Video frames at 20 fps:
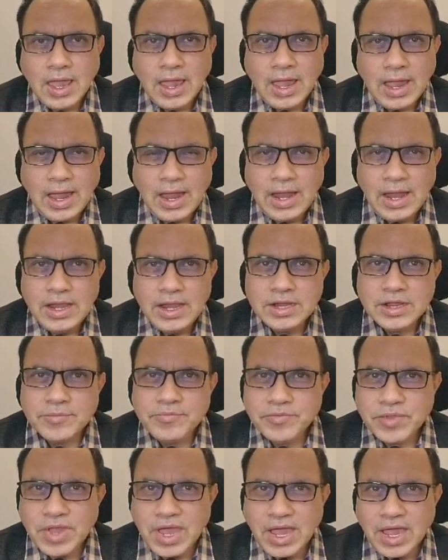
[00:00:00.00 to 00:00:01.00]
And
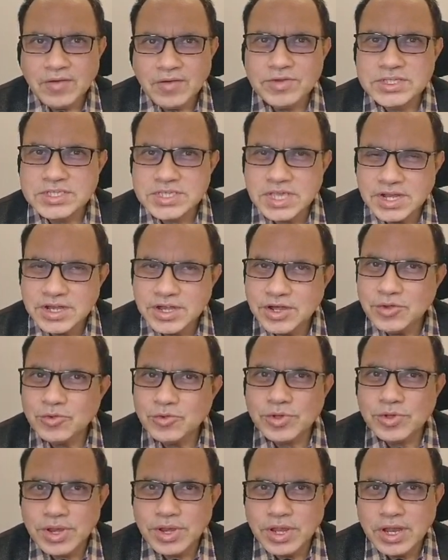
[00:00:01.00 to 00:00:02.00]
I have decided to
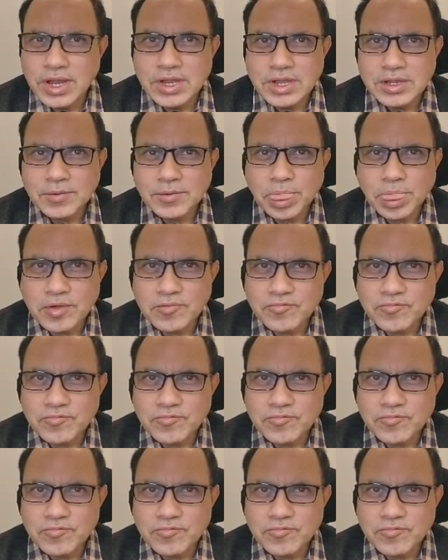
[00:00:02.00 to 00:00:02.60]
create a